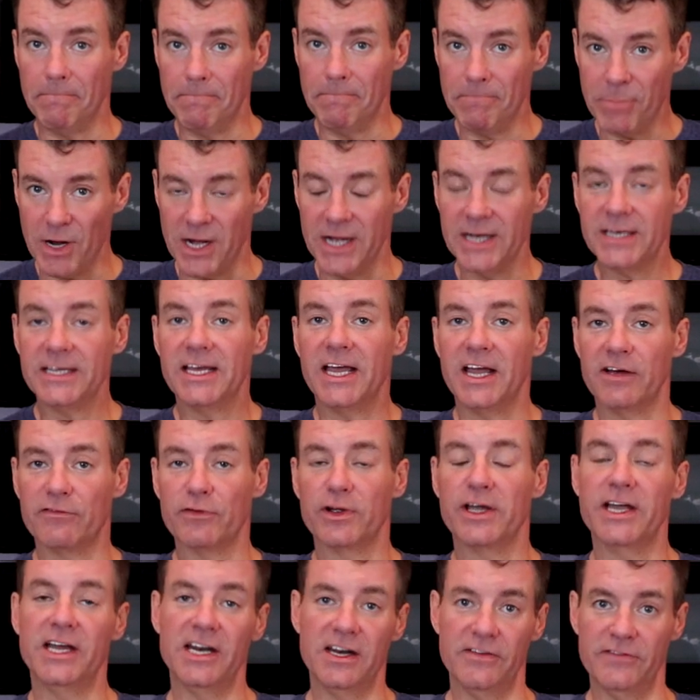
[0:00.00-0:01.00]
But
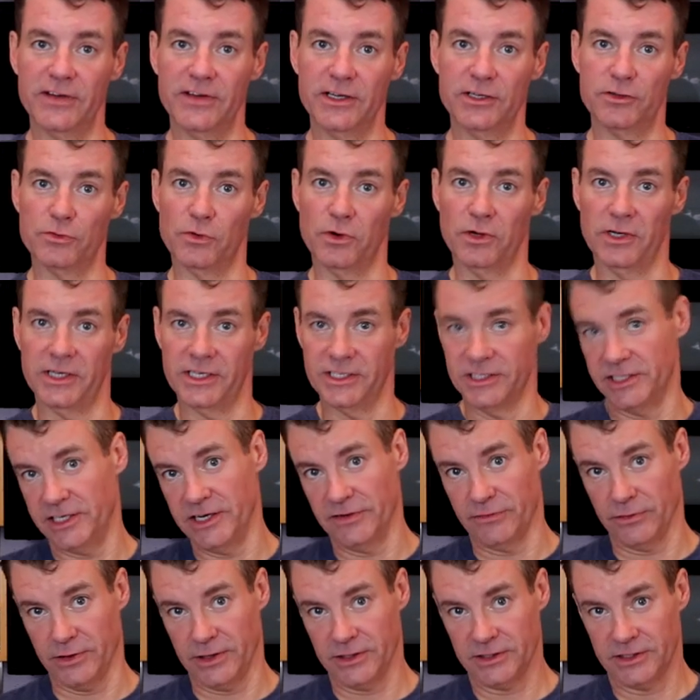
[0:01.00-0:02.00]
every individual is
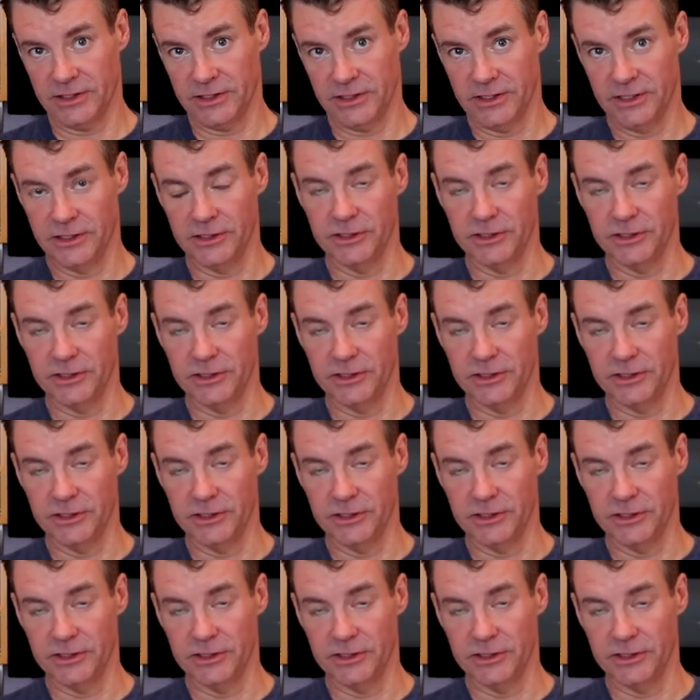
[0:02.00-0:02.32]
different.